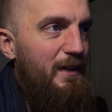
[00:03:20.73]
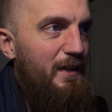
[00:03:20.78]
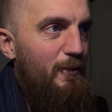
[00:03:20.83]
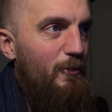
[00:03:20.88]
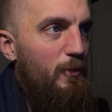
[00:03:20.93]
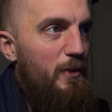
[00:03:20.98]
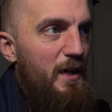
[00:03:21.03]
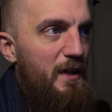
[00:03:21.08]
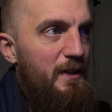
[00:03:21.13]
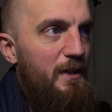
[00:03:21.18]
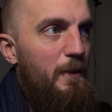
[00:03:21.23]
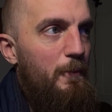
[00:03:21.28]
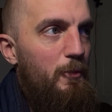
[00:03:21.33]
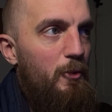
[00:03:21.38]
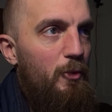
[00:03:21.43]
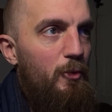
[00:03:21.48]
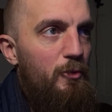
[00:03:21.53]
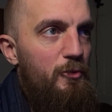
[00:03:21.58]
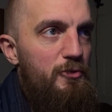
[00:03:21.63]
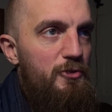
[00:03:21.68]
We ended up
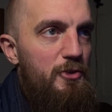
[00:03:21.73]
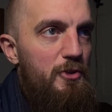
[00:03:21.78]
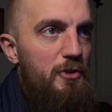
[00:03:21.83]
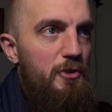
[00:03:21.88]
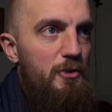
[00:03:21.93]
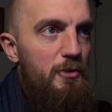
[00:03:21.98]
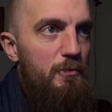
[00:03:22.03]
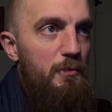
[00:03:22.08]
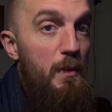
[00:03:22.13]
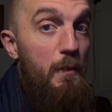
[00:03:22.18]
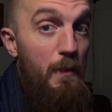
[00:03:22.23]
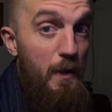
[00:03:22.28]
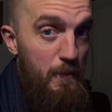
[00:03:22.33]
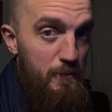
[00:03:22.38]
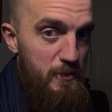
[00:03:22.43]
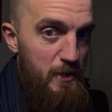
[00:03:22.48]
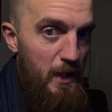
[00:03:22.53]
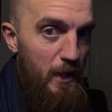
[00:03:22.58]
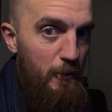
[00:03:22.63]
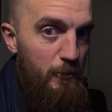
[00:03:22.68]
going to my
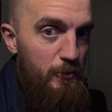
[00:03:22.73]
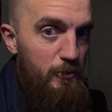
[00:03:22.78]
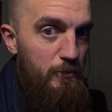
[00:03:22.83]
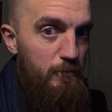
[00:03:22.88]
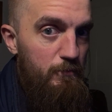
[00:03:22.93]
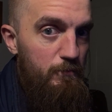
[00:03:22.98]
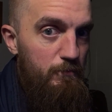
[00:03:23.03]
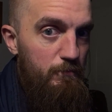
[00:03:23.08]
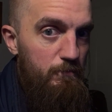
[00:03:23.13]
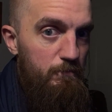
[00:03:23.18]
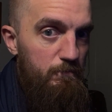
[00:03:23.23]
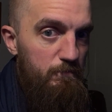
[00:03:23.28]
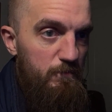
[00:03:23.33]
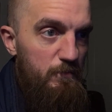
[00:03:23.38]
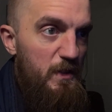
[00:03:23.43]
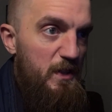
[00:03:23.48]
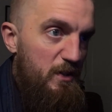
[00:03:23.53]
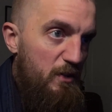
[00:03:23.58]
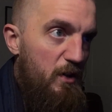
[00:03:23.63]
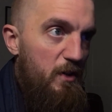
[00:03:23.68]
mum's house.
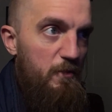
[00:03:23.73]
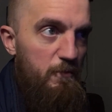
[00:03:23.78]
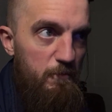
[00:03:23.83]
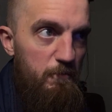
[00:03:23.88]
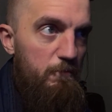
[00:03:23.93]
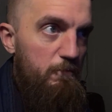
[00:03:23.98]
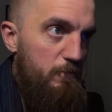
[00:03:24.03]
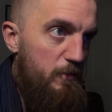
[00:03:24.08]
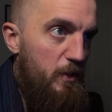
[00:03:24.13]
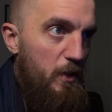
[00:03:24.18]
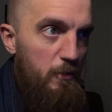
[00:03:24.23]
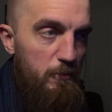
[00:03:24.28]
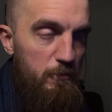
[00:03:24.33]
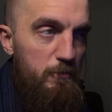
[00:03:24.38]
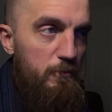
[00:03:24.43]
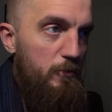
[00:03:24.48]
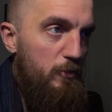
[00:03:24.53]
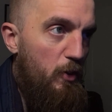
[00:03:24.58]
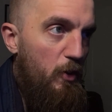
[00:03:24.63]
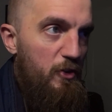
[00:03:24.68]
He kind of, you know,
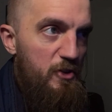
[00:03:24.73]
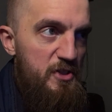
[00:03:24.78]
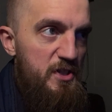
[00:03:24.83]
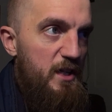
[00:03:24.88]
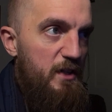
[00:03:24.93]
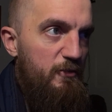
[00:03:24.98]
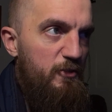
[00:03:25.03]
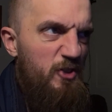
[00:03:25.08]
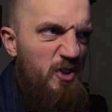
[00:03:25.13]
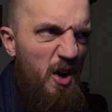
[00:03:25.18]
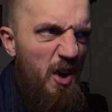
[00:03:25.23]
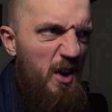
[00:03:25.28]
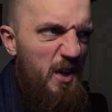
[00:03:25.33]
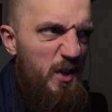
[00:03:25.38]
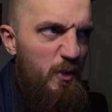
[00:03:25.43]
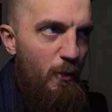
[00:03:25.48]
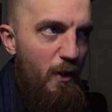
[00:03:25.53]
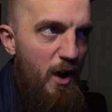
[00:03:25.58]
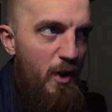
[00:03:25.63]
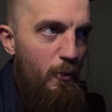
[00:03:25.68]
got the scent of kind
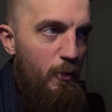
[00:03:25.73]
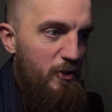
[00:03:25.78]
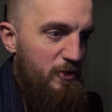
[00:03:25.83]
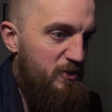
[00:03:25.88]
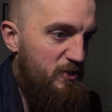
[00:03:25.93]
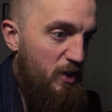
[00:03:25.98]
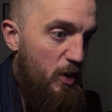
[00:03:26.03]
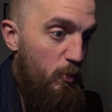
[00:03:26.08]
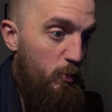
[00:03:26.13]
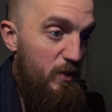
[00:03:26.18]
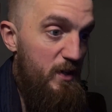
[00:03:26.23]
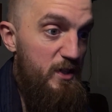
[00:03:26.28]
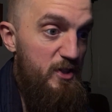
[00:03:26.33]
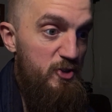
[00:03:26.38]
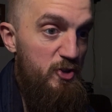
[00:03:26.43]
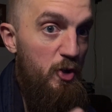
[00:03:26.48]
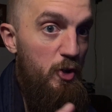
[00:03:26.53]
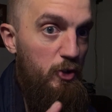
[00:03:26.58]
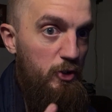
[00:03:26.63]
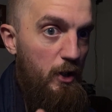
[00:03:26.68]
of where he wanted to go. We
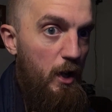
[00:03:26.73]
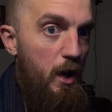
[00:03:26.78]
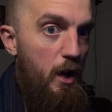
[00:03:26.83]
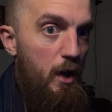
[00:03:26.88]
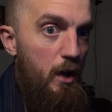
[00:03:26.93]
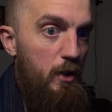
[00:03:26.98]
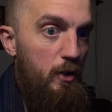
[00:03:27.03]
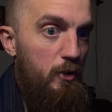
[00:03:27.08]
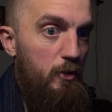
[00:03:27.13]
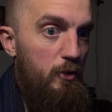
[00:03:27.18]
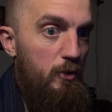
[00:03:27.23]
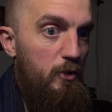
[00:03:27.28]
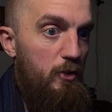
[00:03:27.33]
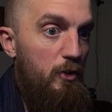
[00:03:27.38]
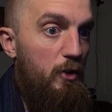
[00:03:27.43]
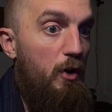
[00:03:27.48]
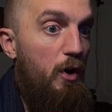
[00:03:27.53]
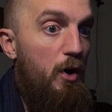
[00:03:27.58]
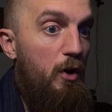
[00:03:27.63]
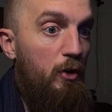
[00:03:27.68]
took a
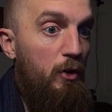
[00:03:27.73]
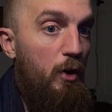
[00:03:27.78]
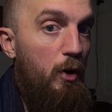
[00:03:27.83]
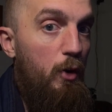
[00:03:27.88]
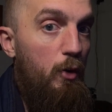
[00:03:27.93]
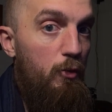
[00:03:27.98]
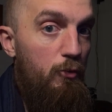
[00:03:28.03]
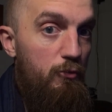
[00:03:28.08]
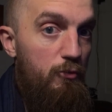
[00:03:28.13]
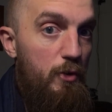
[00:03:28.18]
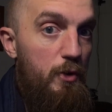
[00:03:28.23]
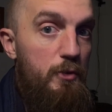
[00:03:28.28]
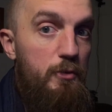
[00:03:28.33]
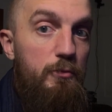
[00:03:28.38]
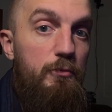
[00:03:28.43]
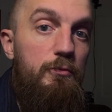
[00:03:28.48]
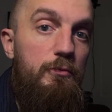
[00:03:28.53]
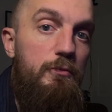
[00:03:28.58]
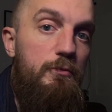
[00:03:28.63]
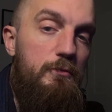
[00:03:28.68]
long old
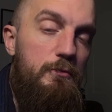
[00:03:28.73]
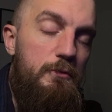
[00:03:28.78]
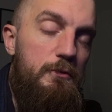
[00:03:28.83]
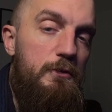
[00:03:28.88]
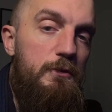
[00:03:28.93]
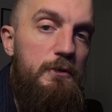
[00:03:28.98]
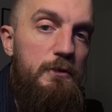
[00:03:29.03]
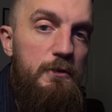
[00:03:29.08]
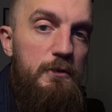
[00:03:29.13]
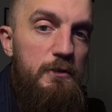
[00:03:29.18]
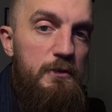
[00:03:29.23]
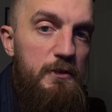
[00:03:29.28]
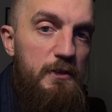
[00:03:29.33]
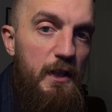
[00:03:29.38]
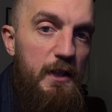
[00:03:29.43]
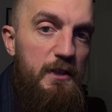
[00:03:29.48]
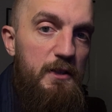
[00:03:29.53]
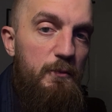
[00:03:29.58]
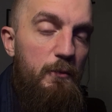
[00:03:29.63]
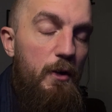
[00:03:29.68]
route to
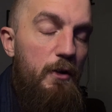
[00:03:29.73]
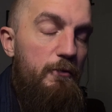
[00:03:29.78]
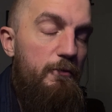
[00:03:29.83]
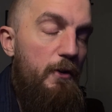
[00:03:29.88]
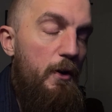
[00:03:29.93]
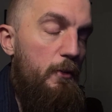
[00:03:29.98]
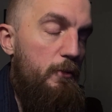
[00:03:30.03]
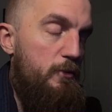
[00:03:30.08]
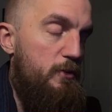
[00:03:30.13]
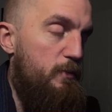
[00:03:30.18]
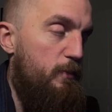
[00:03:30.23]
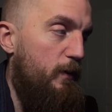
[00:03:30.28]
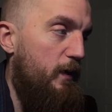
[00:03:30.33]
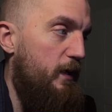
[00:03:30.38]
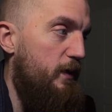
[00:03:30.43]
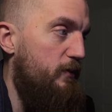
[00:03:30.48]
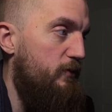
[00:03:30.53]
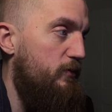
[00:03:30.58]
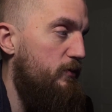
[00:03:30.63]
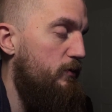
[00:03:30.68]
get to my folks'
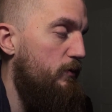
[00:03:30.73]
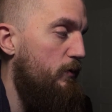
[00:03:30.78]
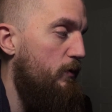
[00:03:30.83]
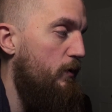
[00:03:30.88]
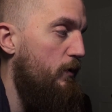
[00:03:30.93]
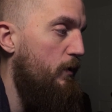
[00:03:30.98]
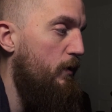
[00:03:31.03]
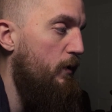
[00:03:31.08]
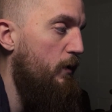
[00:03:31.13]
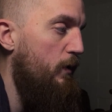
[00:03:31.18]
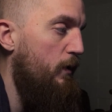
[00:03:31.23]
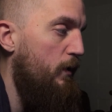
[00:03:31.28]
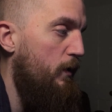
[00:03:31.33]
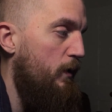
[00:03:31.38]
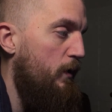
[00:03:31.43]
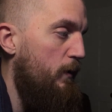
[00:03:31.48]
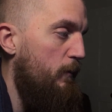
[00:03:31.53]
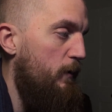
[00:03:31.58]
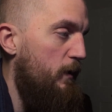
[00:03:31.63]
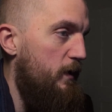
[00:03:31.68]
place.
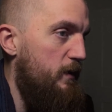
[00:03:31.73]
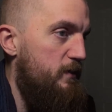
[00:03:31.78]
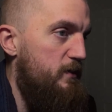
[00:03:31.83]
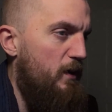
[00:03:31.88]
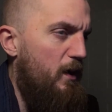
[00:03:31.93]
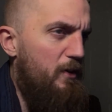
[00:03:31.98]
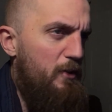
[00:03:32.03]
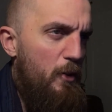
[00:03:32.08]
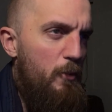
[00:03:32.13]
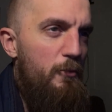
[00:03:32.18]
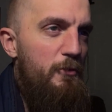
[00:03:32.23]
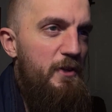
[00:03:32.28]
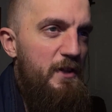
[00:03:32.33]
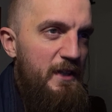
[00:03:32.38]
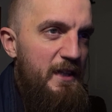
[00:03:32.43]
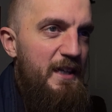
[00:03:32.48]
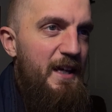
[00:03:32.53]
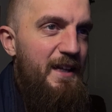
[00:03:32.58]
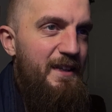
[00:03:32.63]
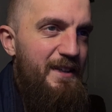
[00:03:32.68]
But I don't
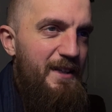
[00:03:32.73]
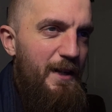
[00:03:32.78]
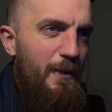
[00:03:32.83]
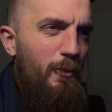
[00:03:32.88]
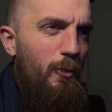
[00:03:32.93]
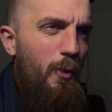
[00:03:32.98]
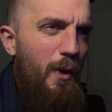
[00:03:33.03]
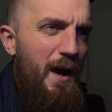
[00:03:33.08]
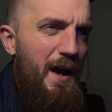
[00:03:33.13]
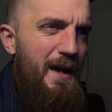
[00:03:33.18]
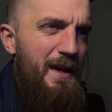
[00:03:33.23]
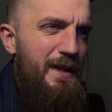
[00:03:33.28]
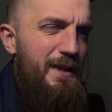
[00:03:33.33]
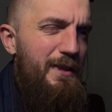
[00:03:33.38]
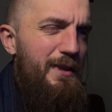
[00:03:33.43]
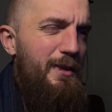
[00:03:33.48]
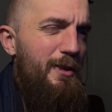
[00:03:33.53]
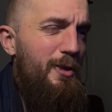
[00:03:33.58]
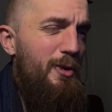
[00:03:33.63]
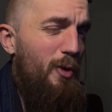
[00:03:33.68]
think he ended up where he
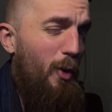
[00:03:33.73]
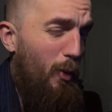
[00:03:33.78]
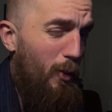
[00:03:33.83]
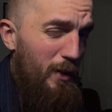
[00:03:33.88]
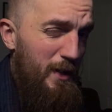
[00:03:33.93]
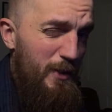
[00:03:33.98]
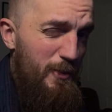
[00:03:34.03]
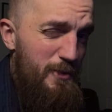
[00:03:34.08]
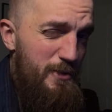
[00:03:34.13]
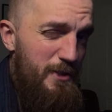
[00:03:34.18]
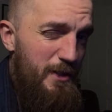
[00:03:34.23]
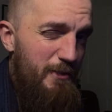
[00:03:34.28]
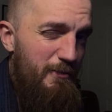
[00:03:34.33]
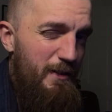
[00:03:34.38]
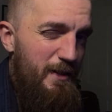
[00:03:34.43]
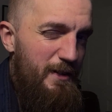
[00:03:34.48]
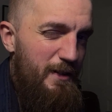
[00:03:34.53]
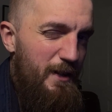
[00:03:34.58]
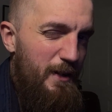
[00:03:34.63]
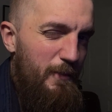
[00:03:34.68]
thought he was going to
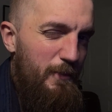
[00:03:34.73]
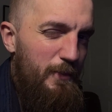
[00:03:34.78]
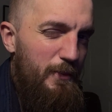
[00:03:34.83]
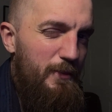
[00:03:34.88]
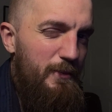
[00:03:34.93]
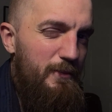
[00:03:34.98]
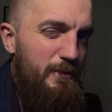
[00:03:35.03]
end up.